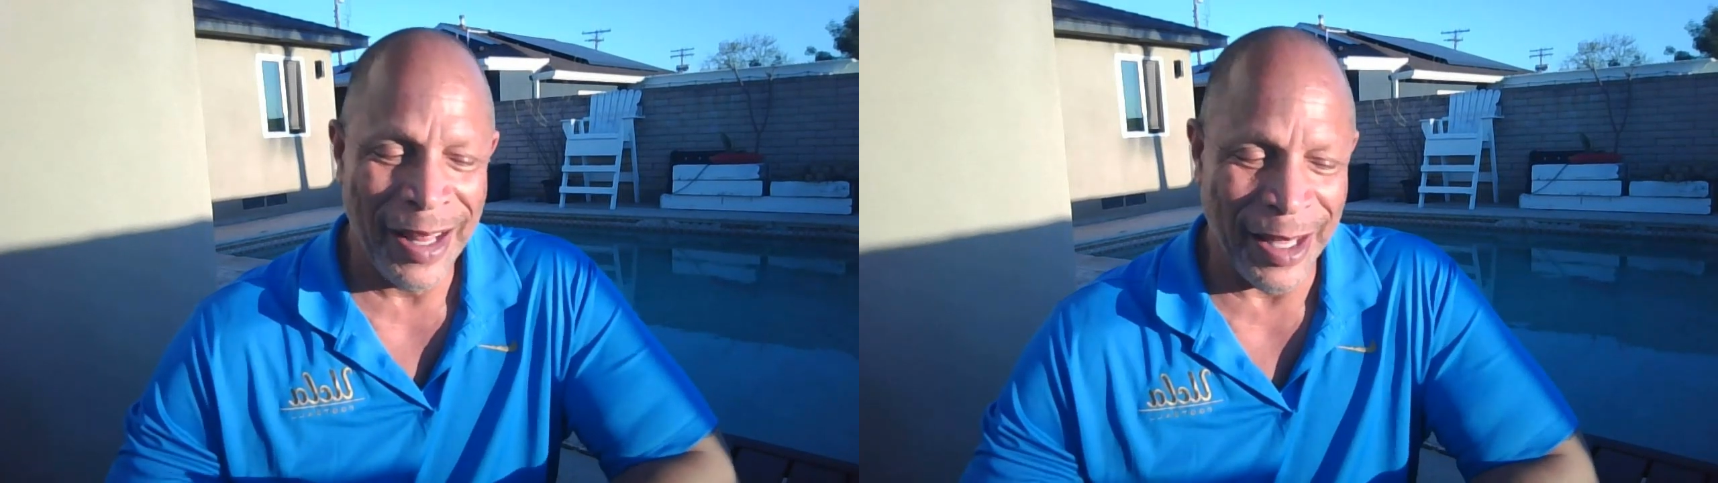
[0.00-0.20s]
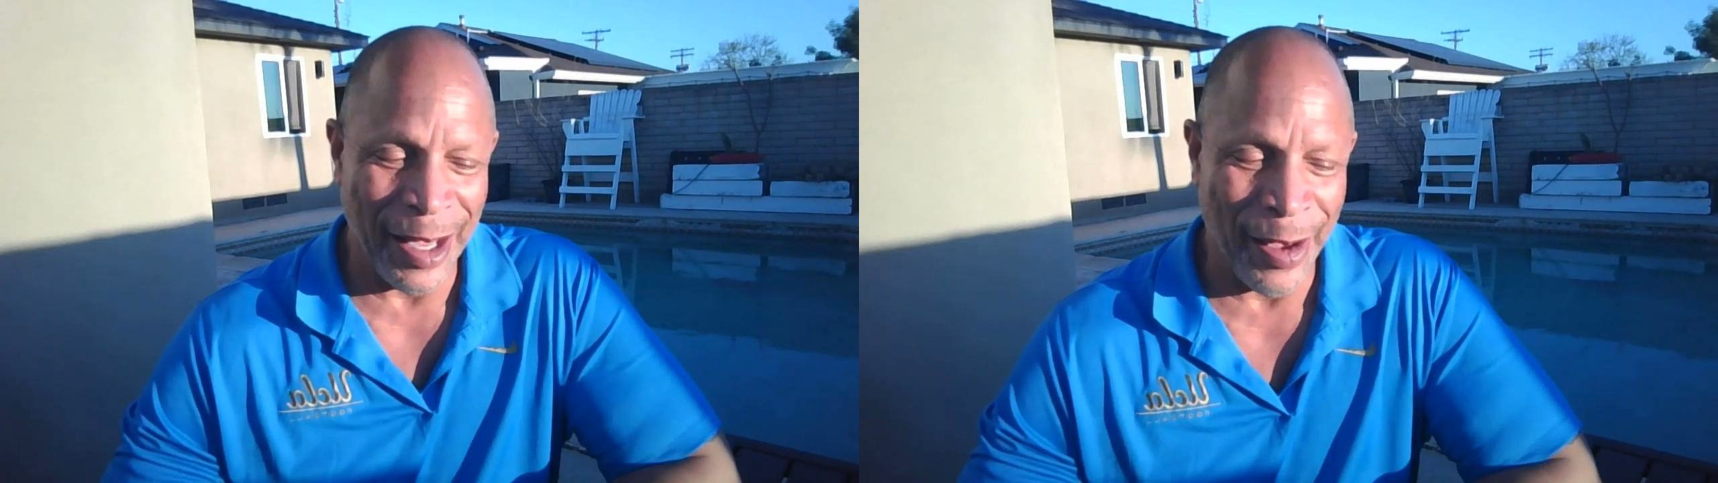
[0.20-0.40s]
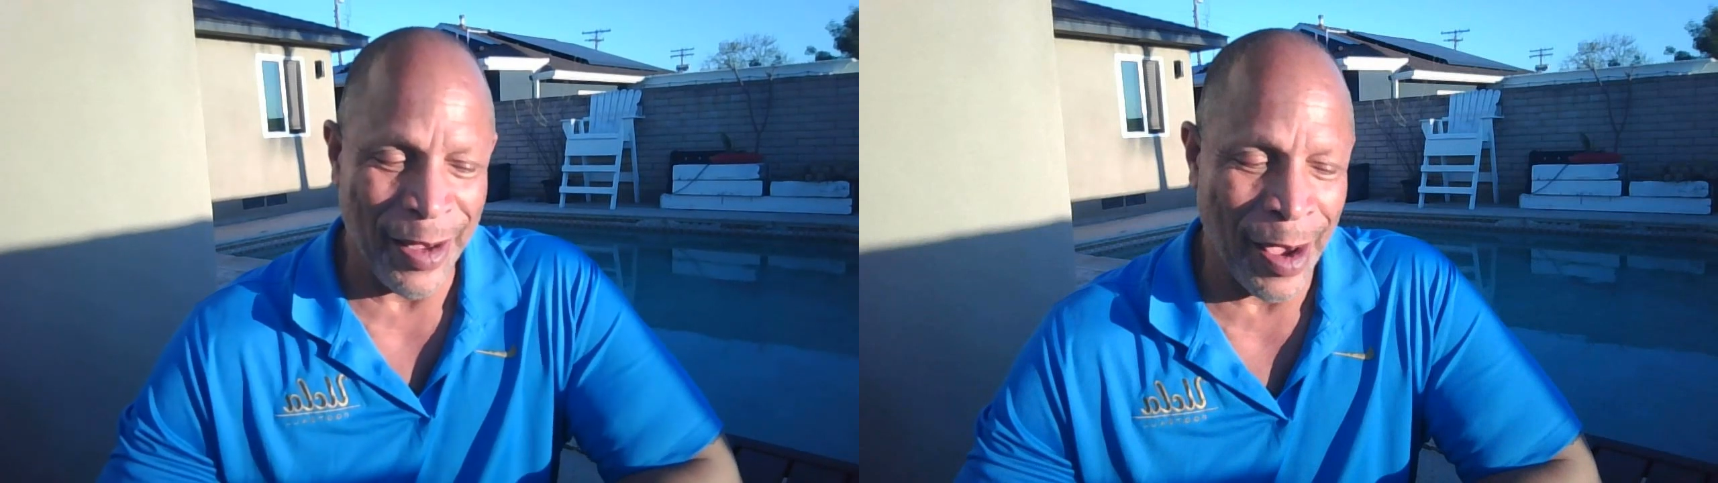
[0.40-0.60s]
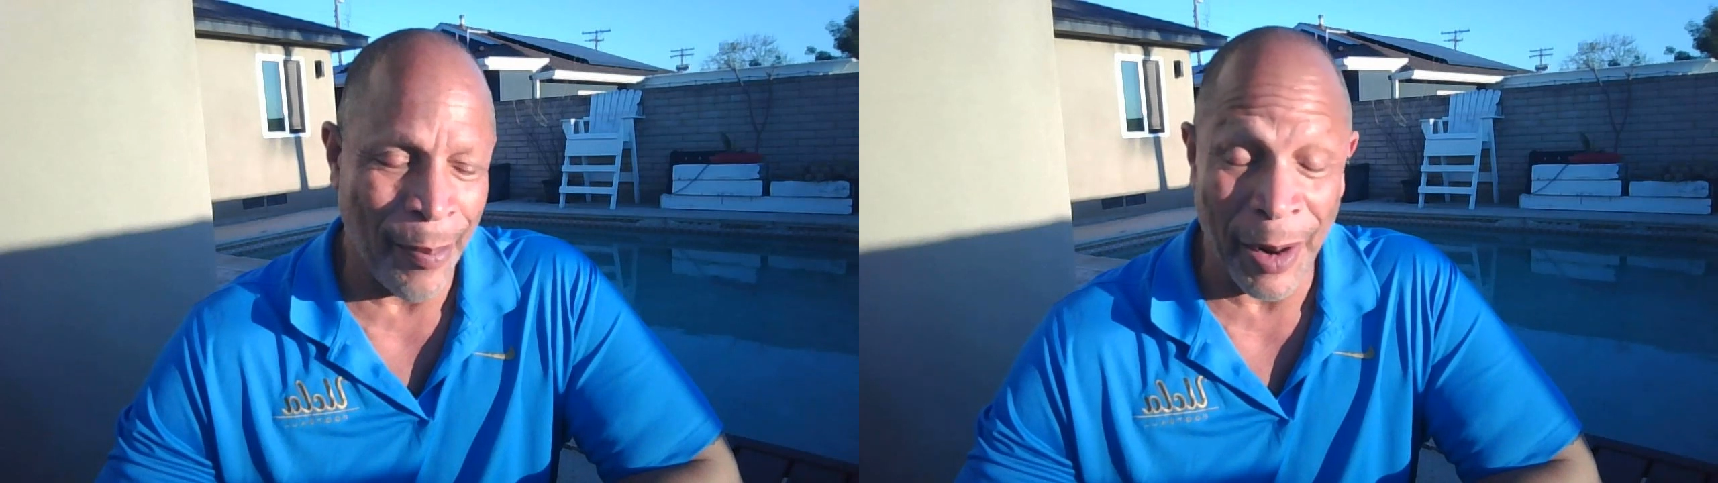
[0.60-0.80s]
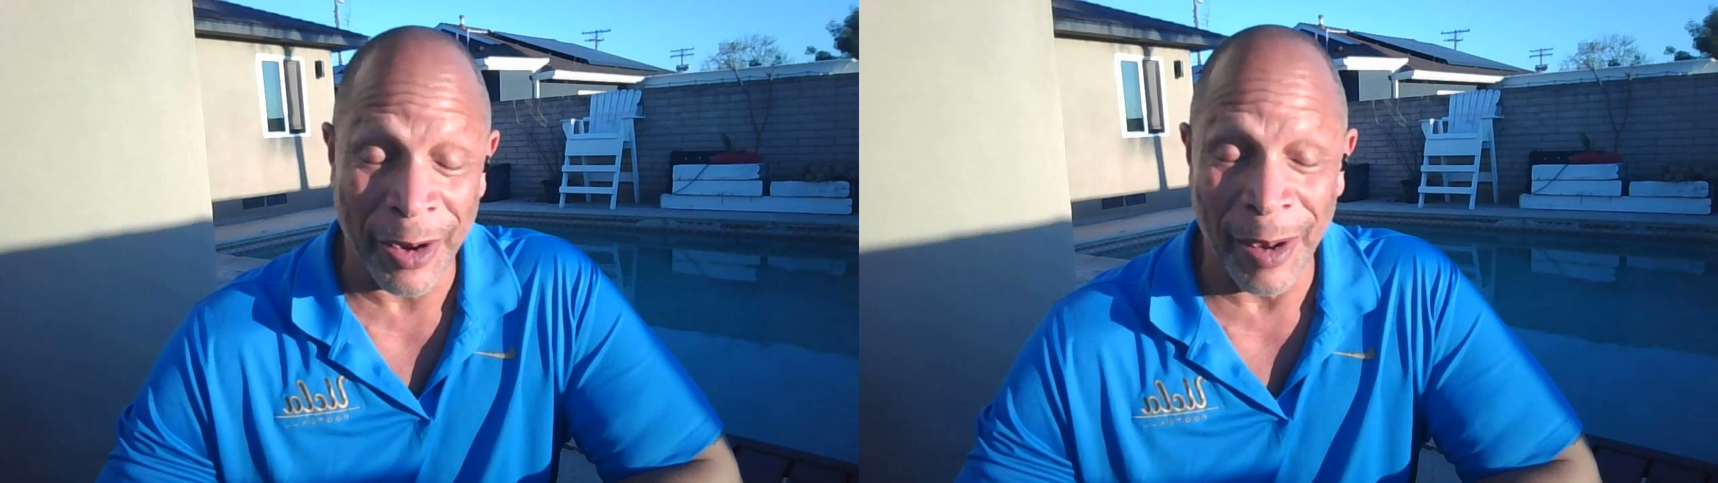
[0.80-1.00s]
the
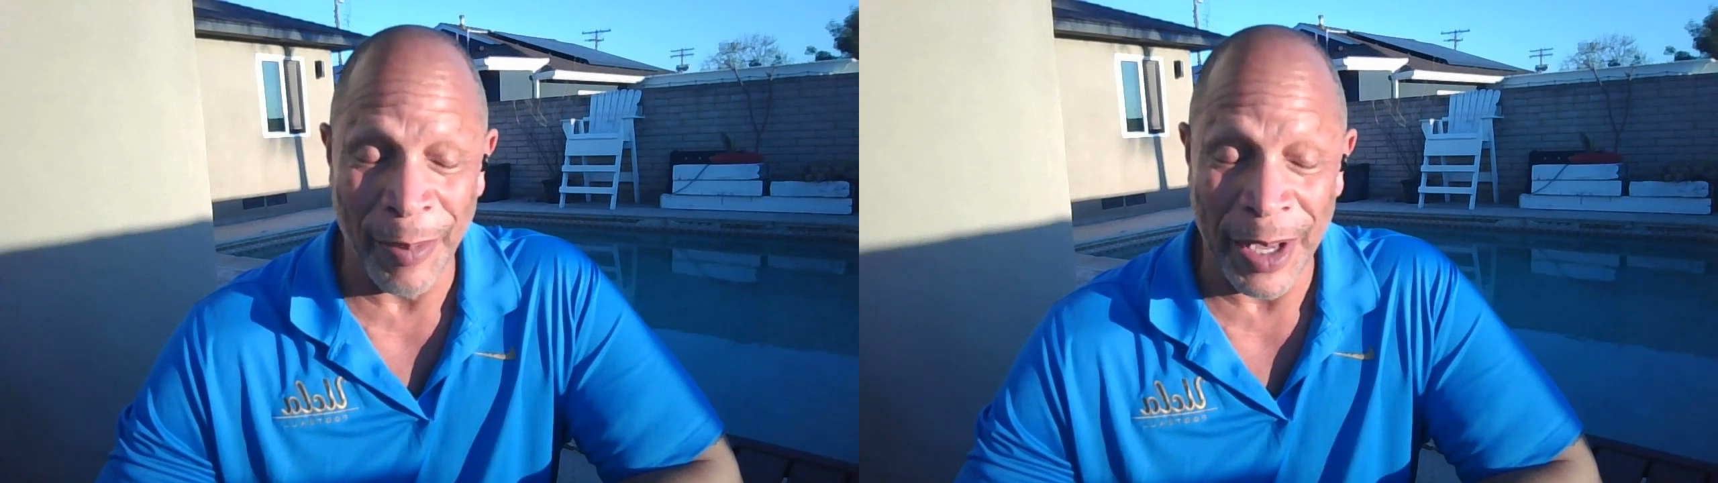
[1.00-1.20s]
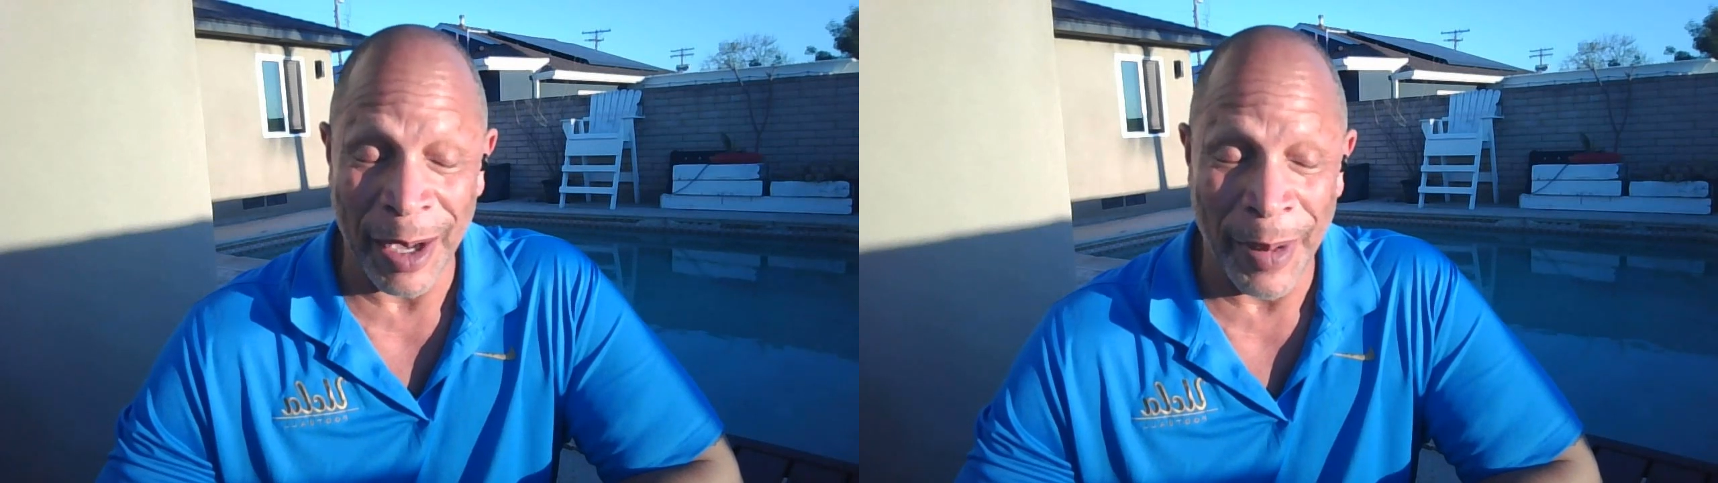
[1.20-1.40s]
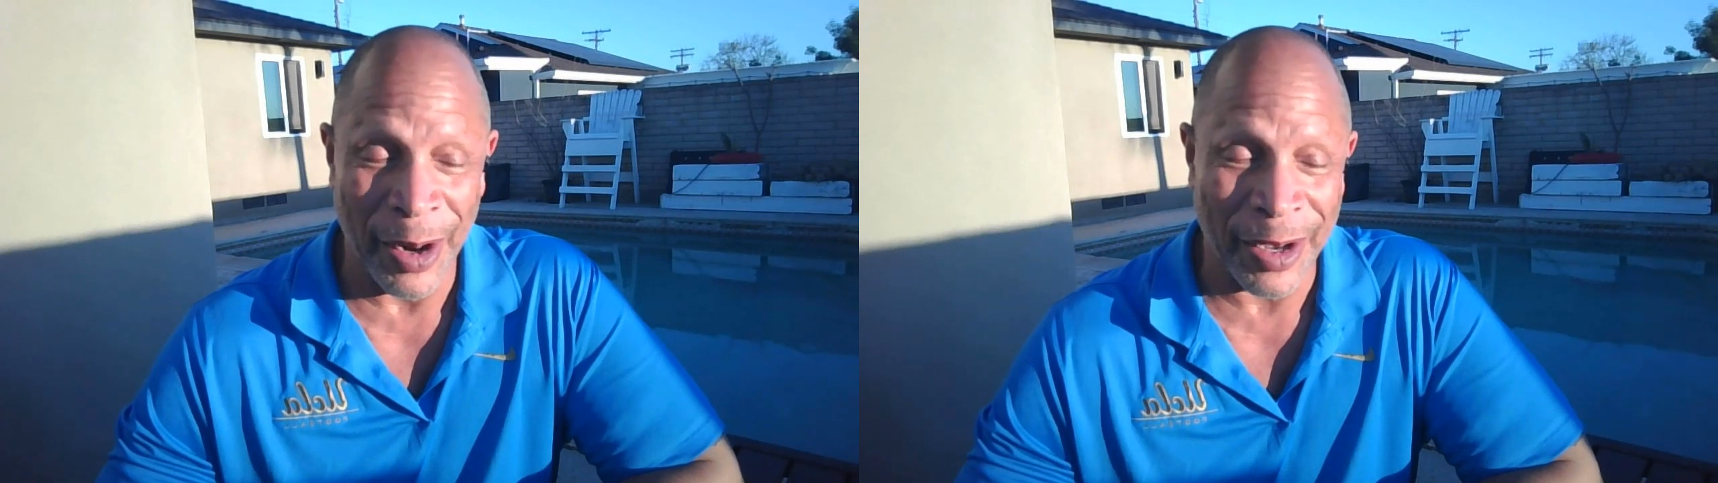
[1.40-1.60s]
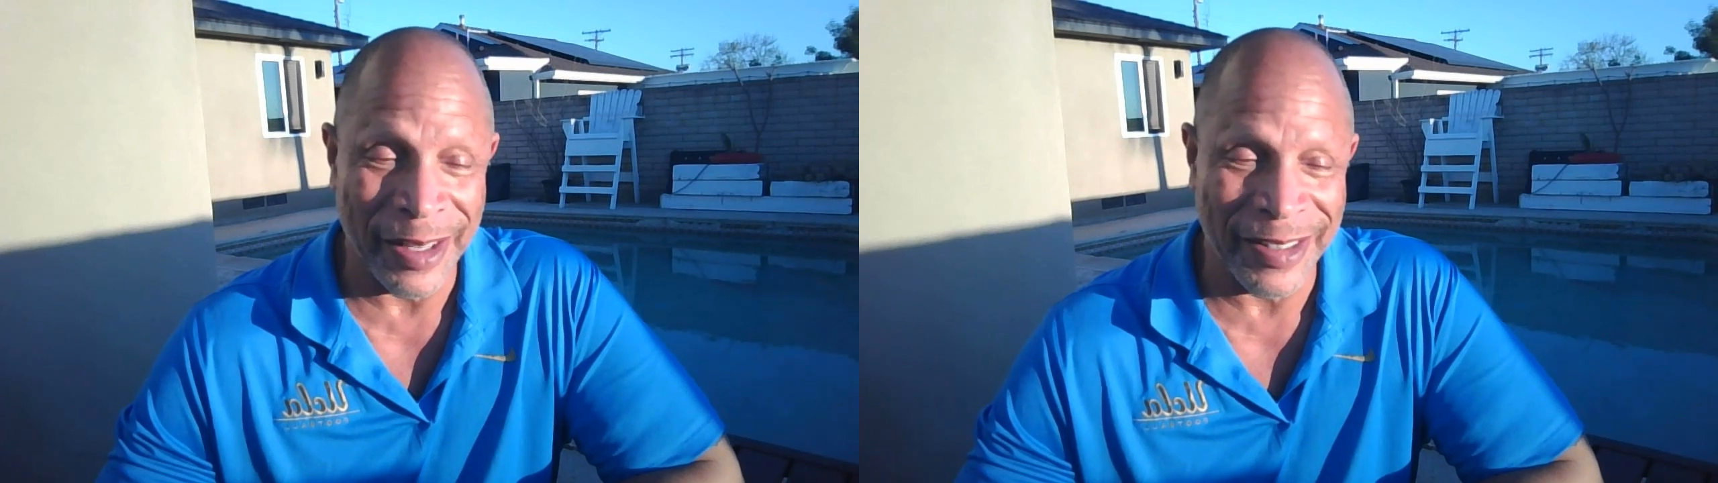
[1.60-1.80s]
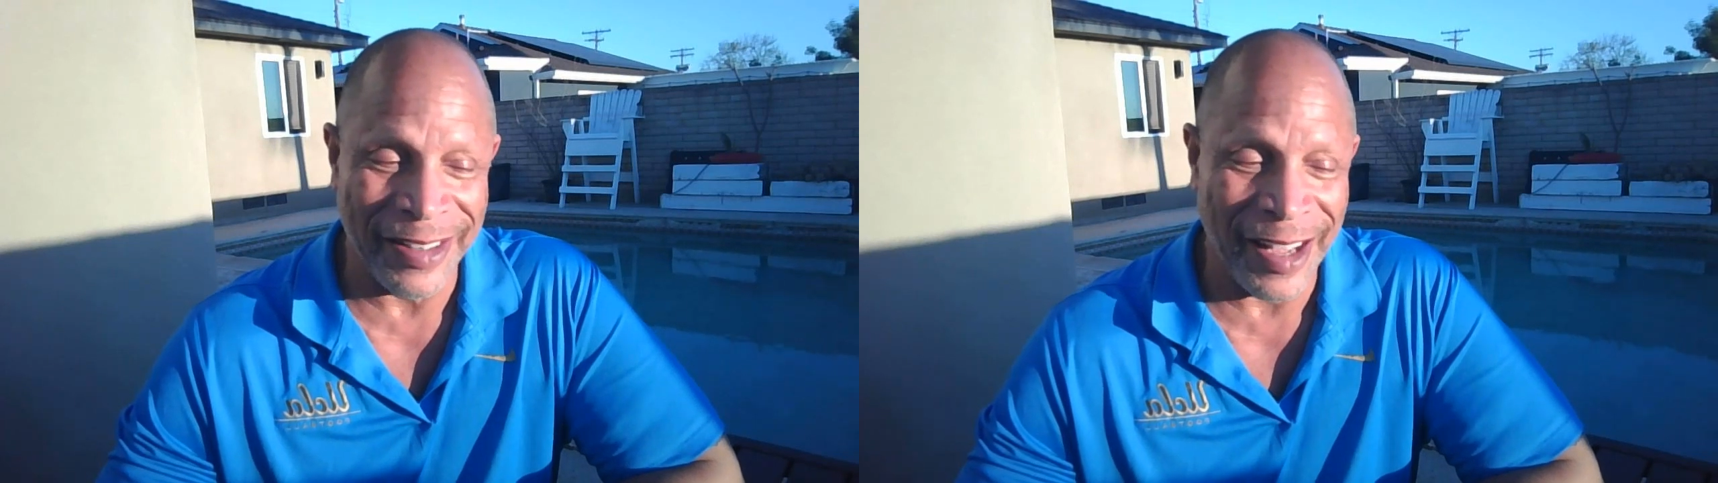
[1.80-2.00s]
America being
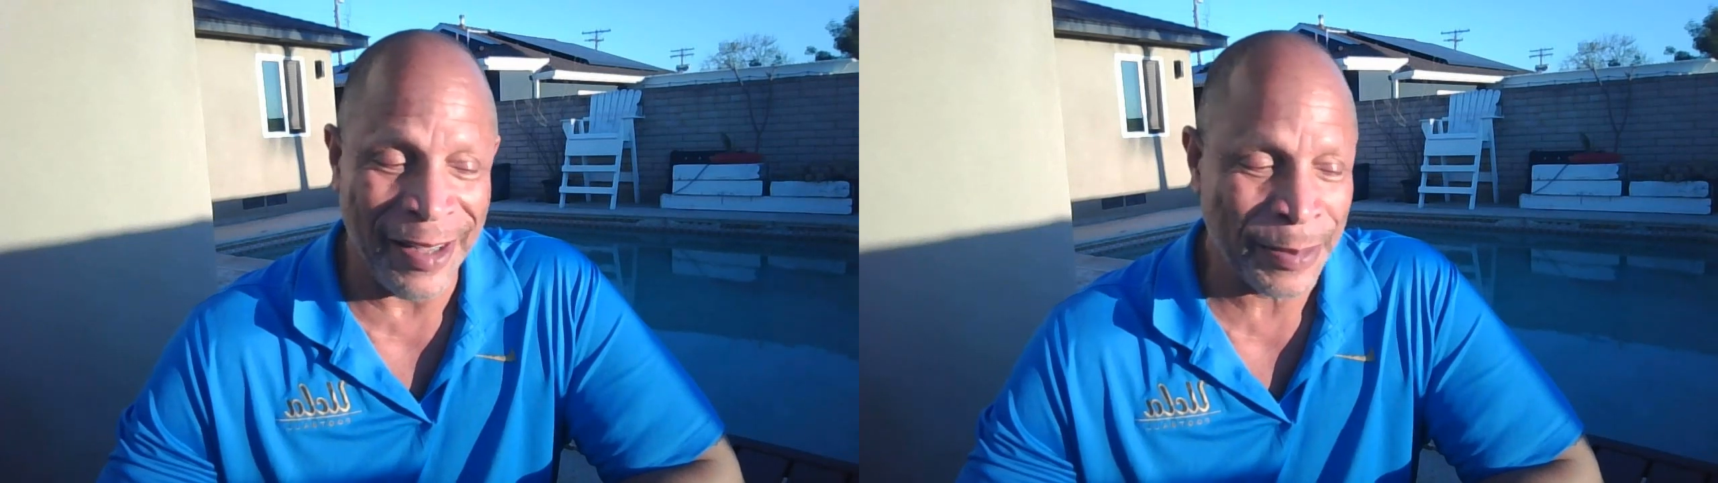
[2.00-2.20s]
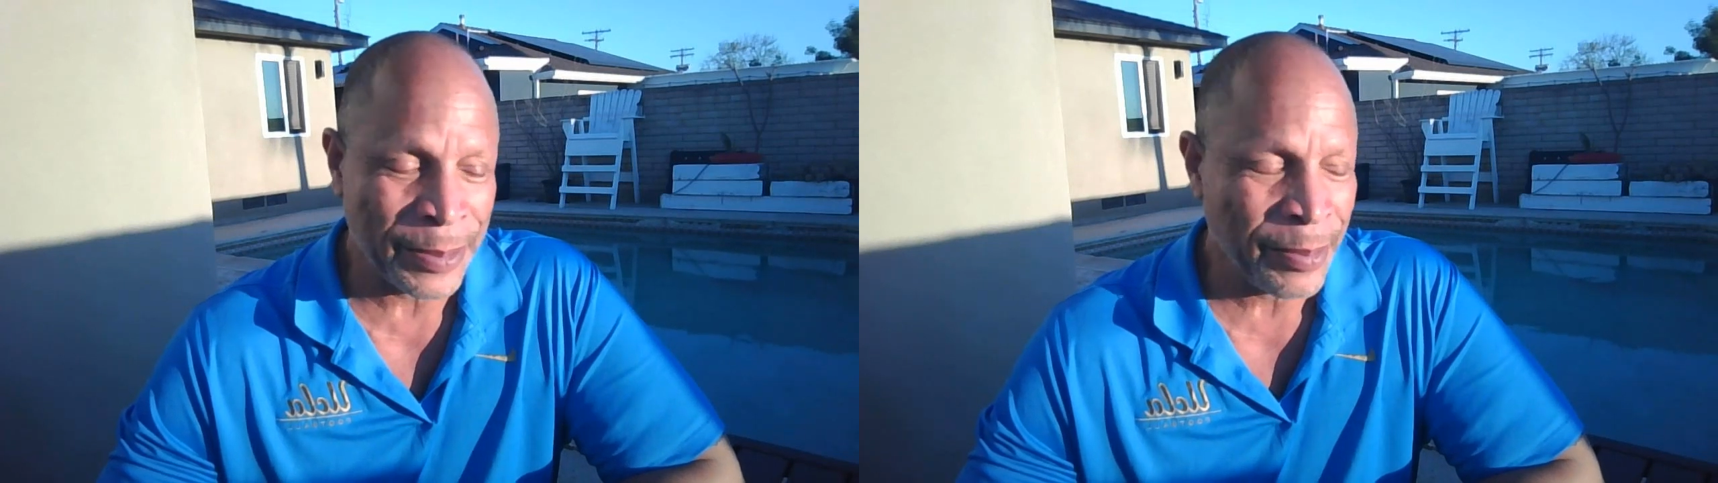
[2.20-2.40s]
America today.